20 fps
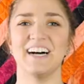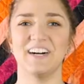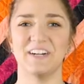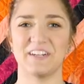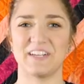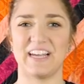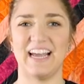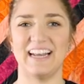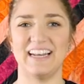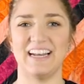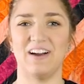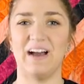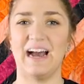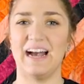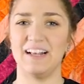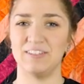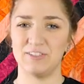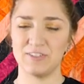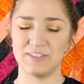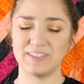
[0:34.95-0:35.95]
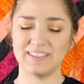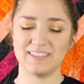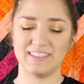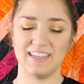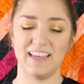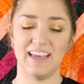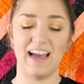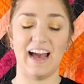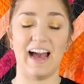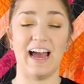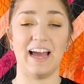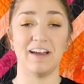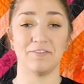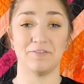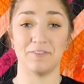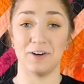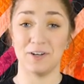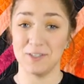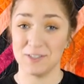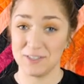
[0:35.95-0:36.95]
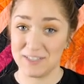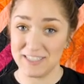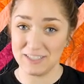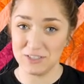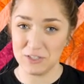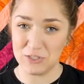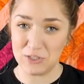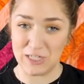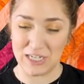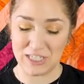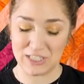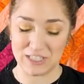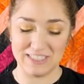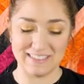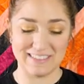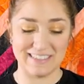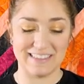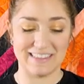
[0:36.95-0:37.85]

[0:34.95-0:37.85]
Okay, now as you can see, I have followed the instructions